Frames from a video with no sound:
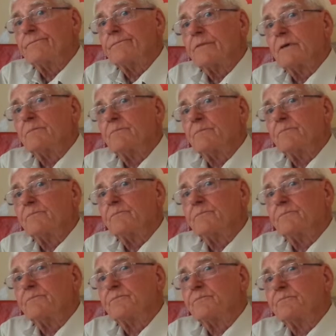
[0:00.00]
but
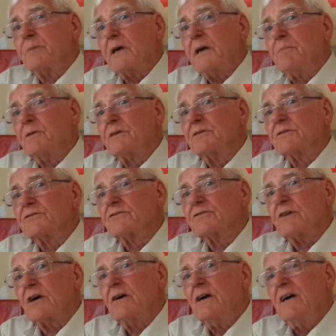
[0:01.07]
people are
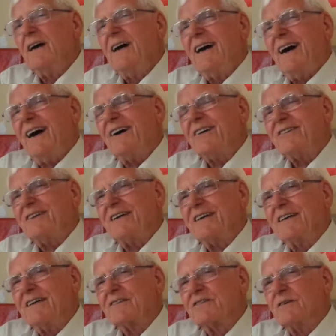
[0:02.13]
so. I
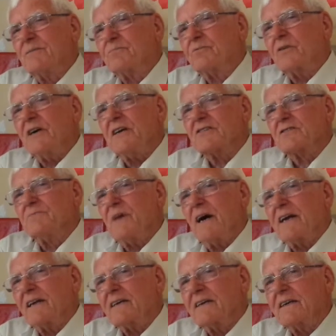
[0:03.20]
think it's the press
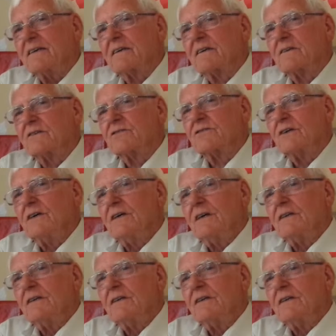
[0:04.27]
mainly, because